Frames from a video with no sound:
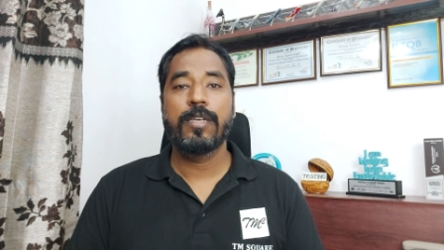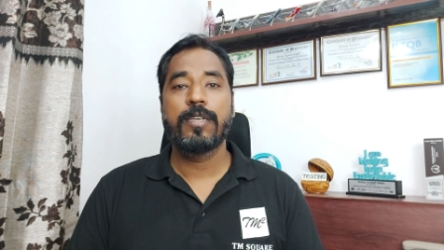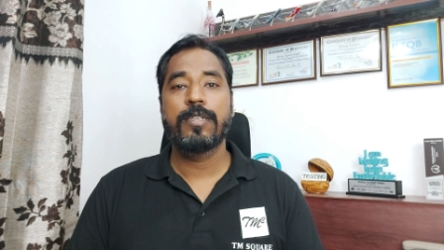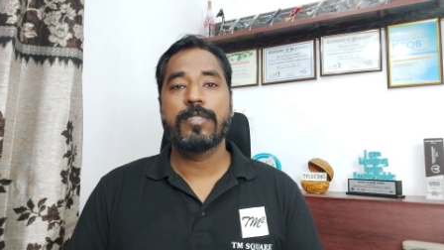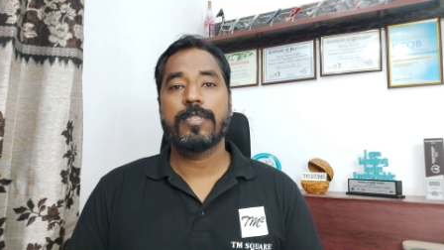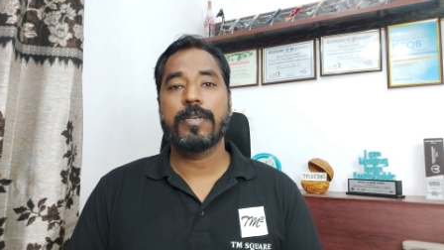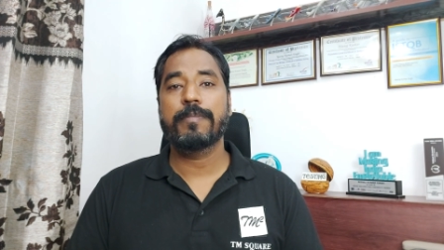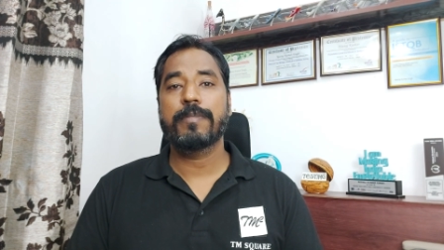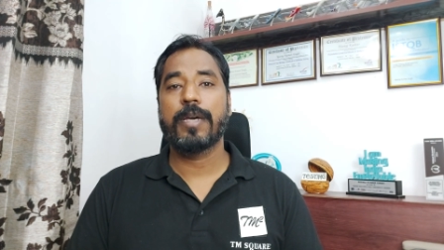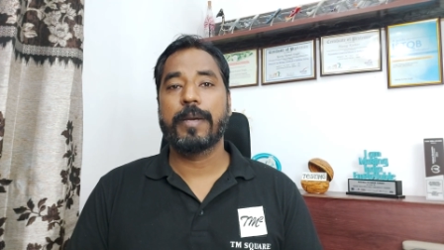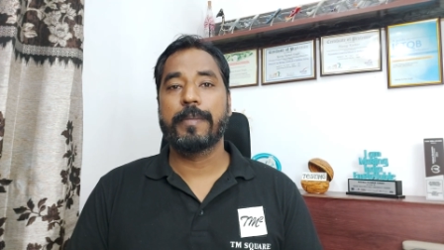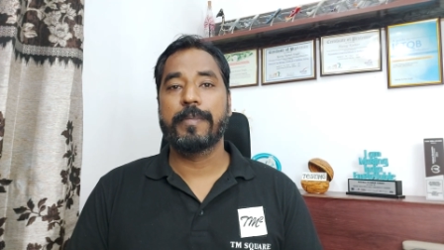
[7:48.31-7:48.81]

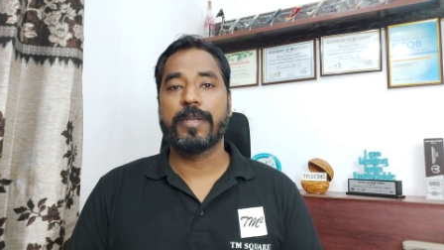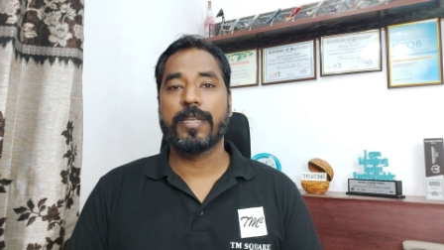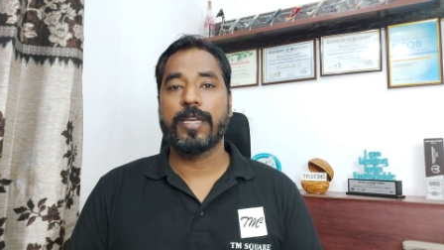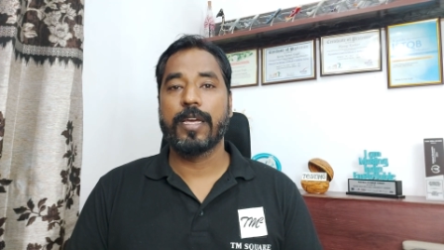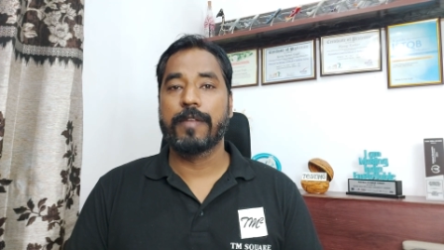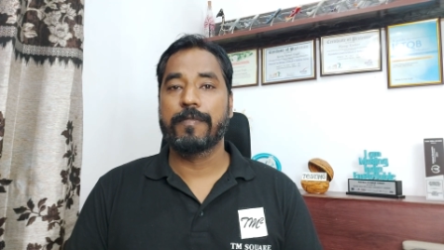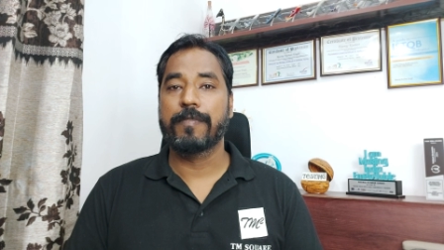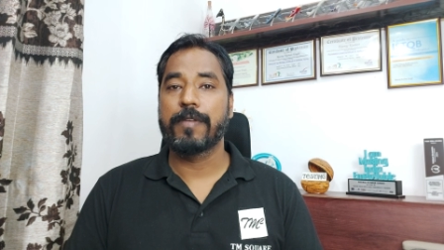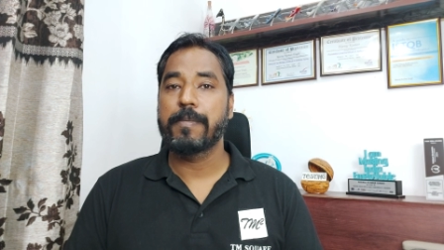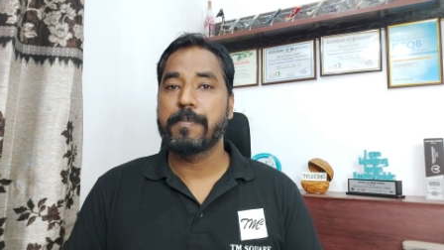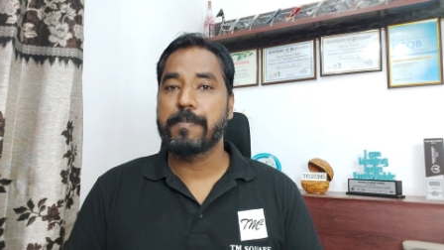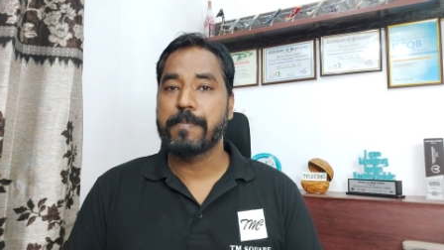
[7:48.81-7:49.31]
sometimes it
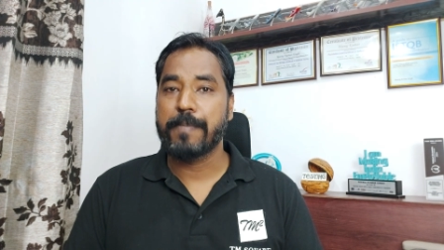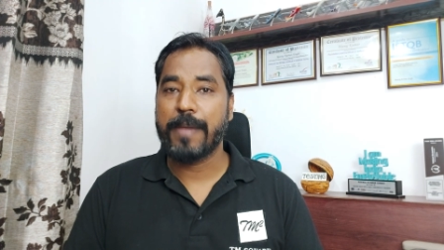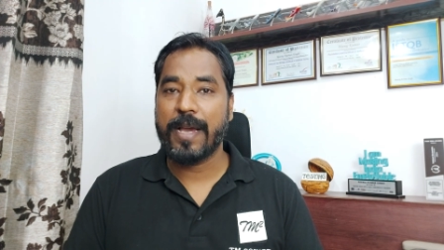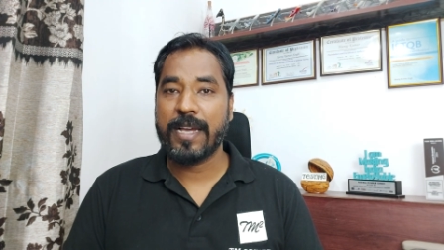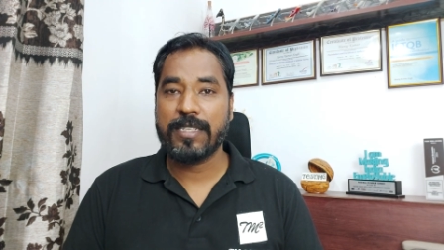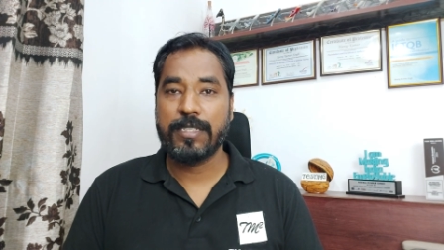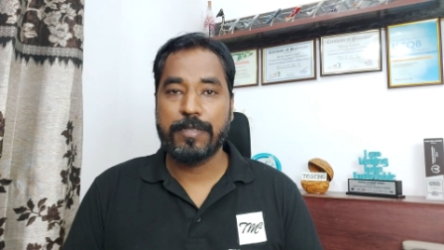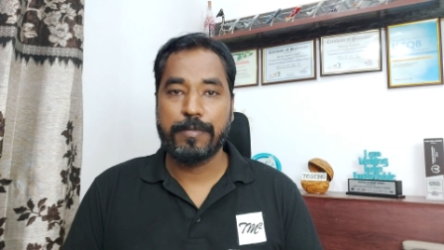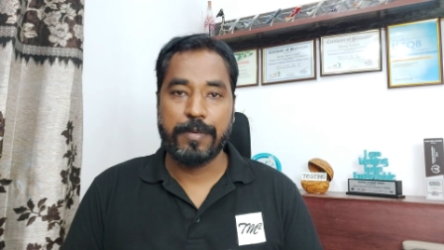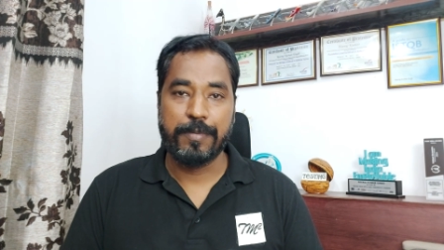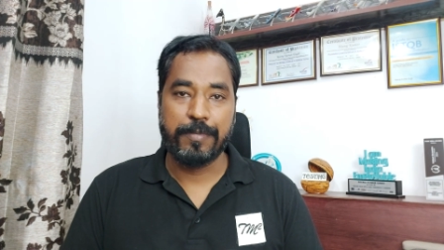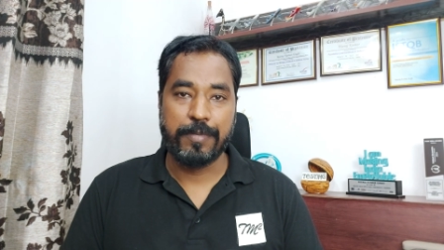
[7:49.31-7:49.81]
can be
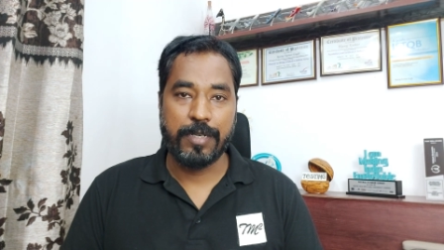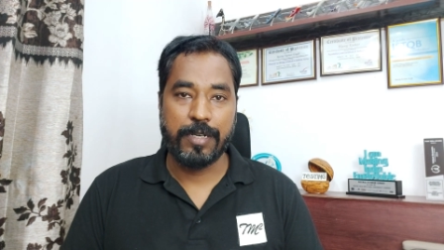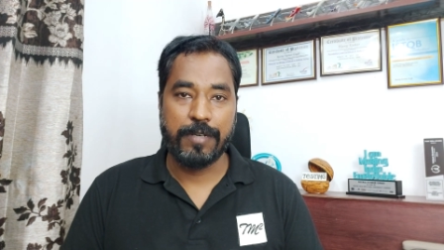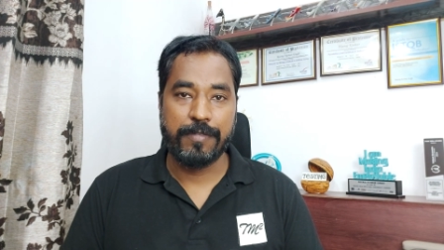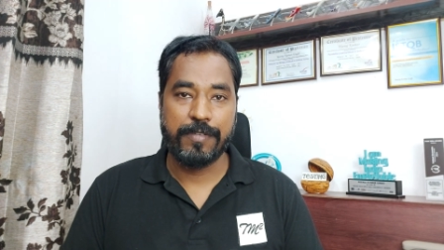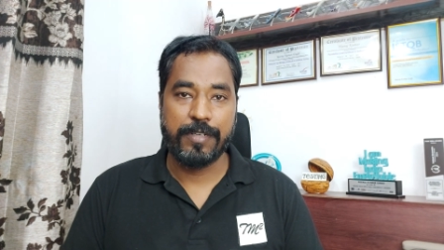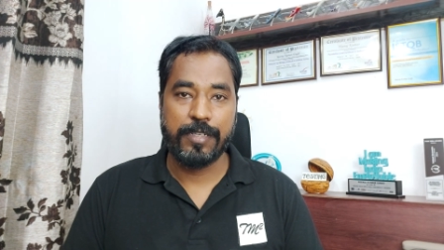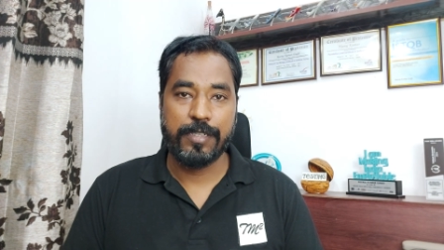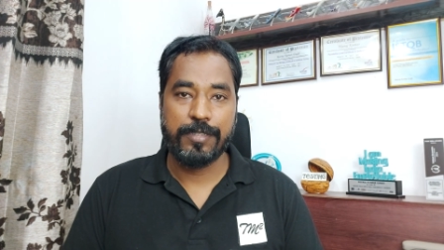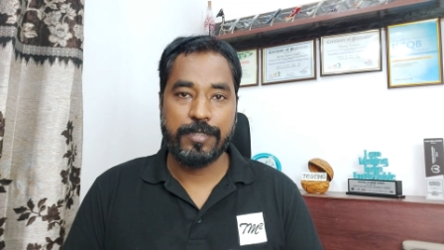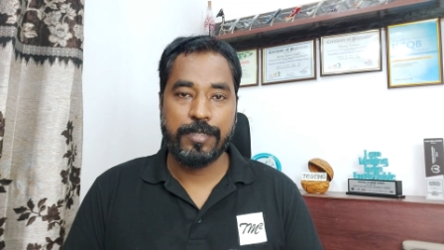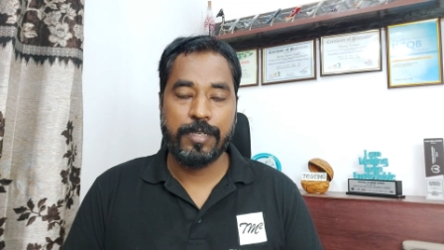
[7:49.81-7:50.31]
maximum
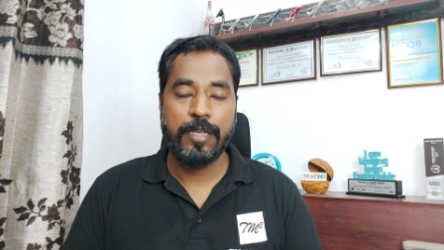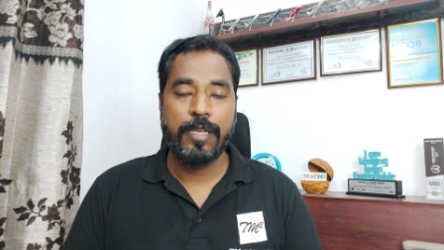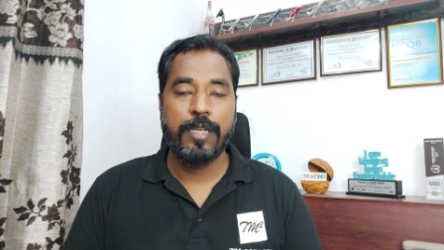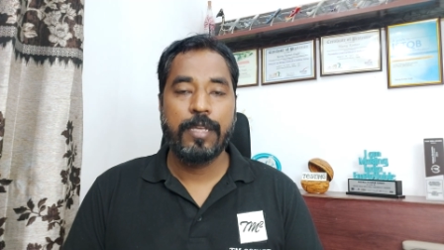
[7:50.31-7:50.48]
coverage.